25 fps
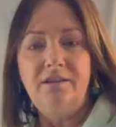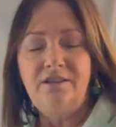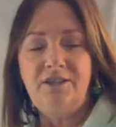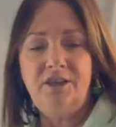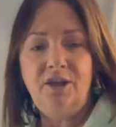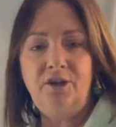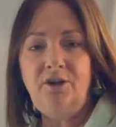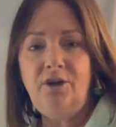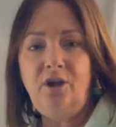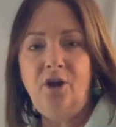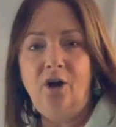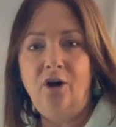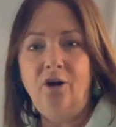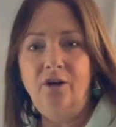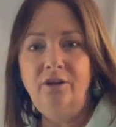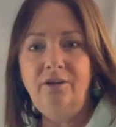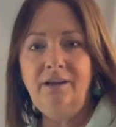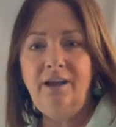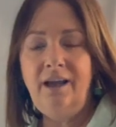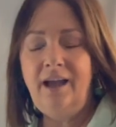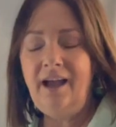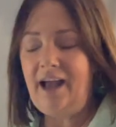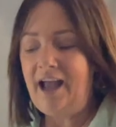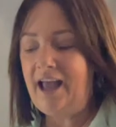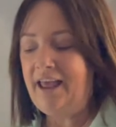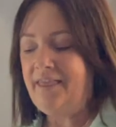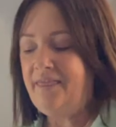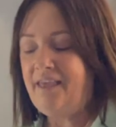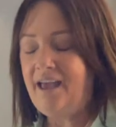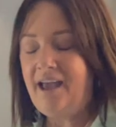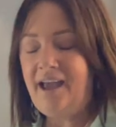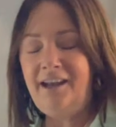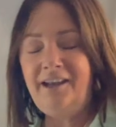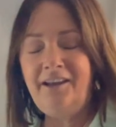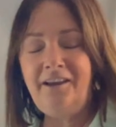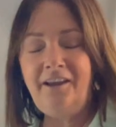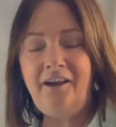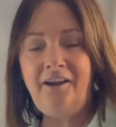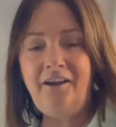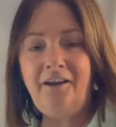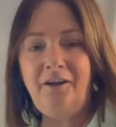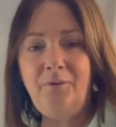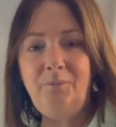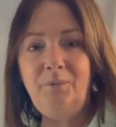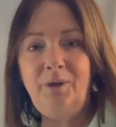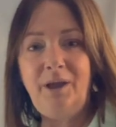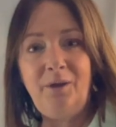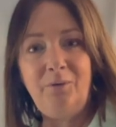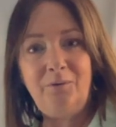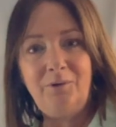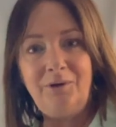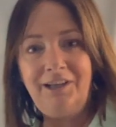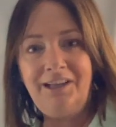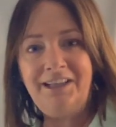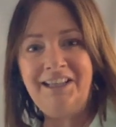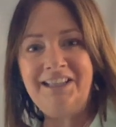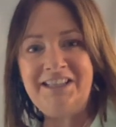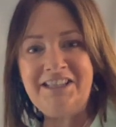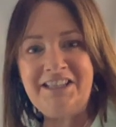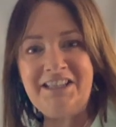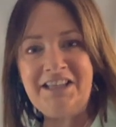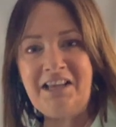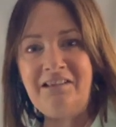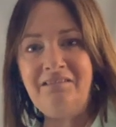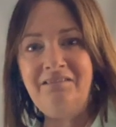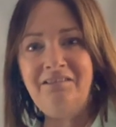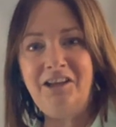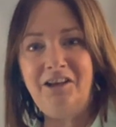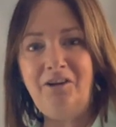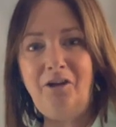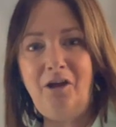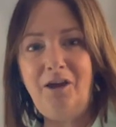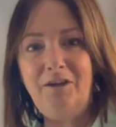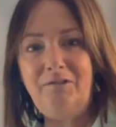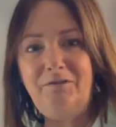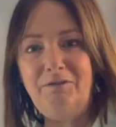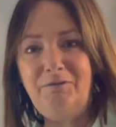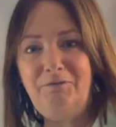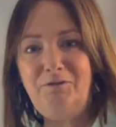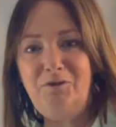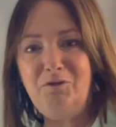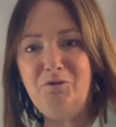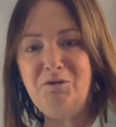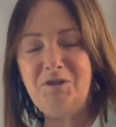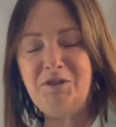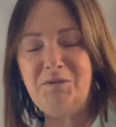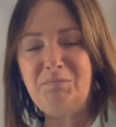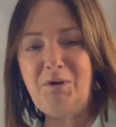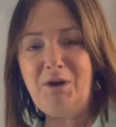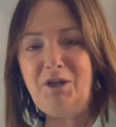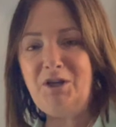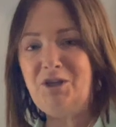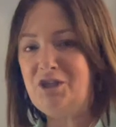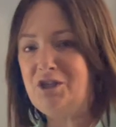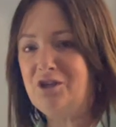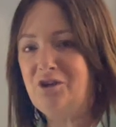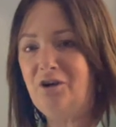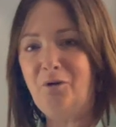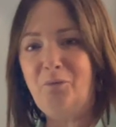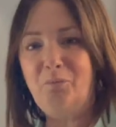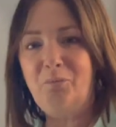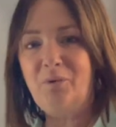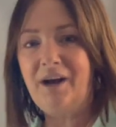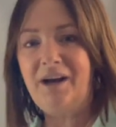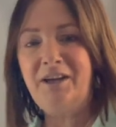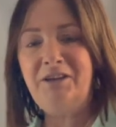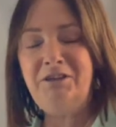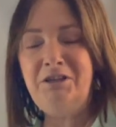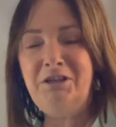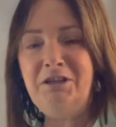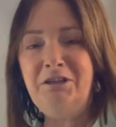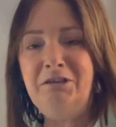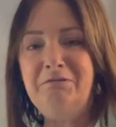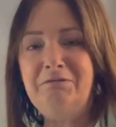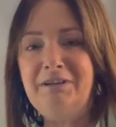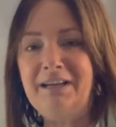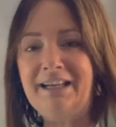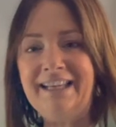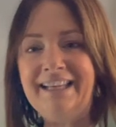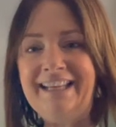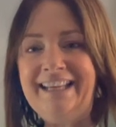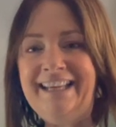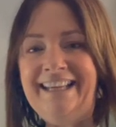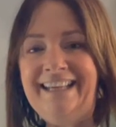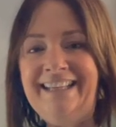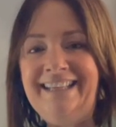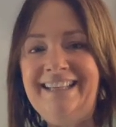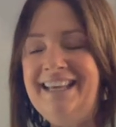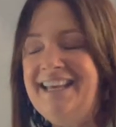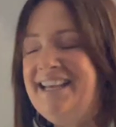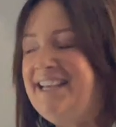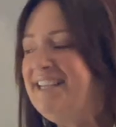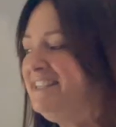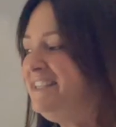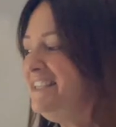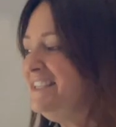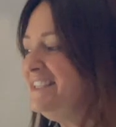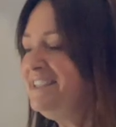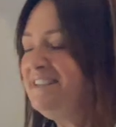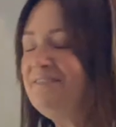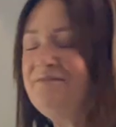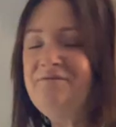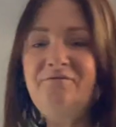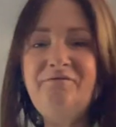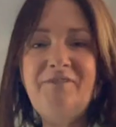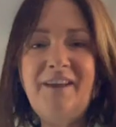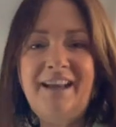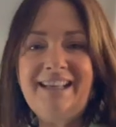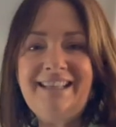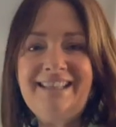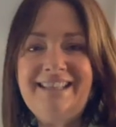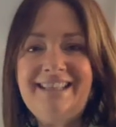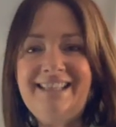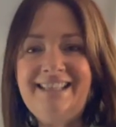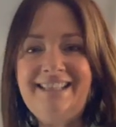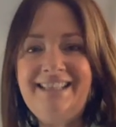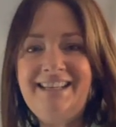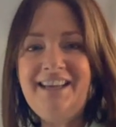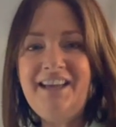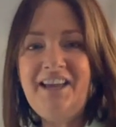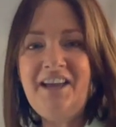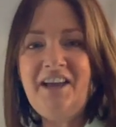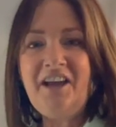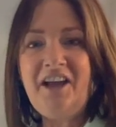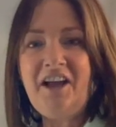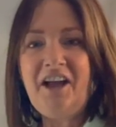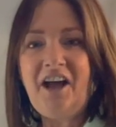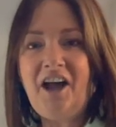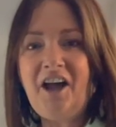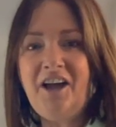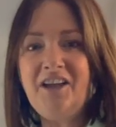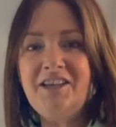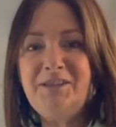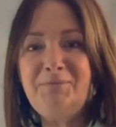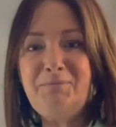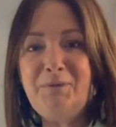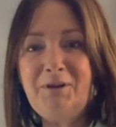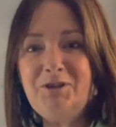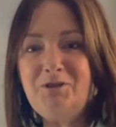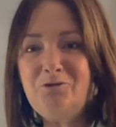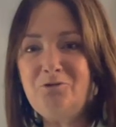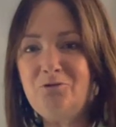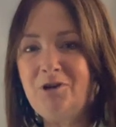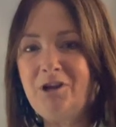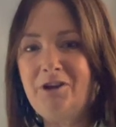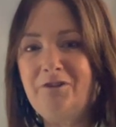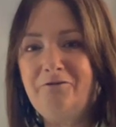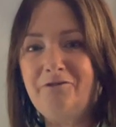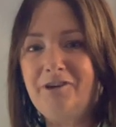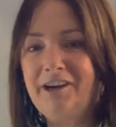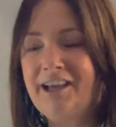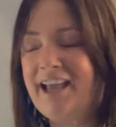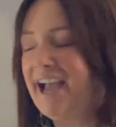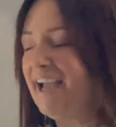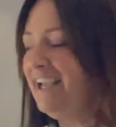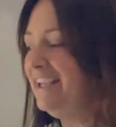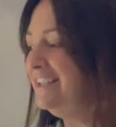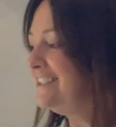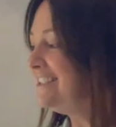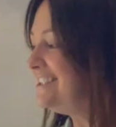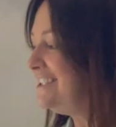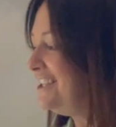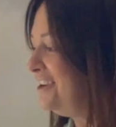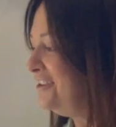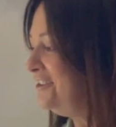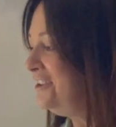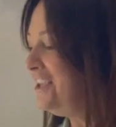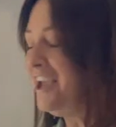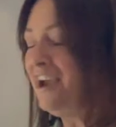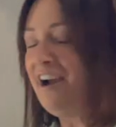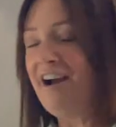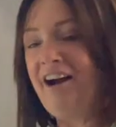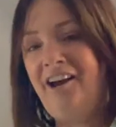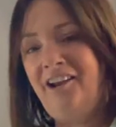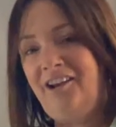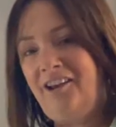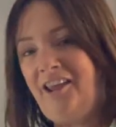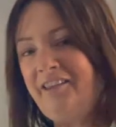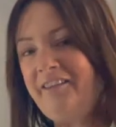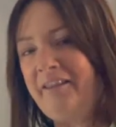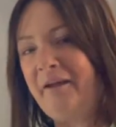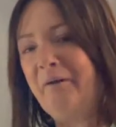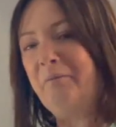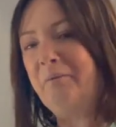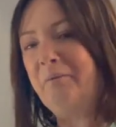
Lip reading: Turn it on, and then it will extend the life of your sponge. You've got a brand new, clean, disinfected sponge all over again. So yeah, I like that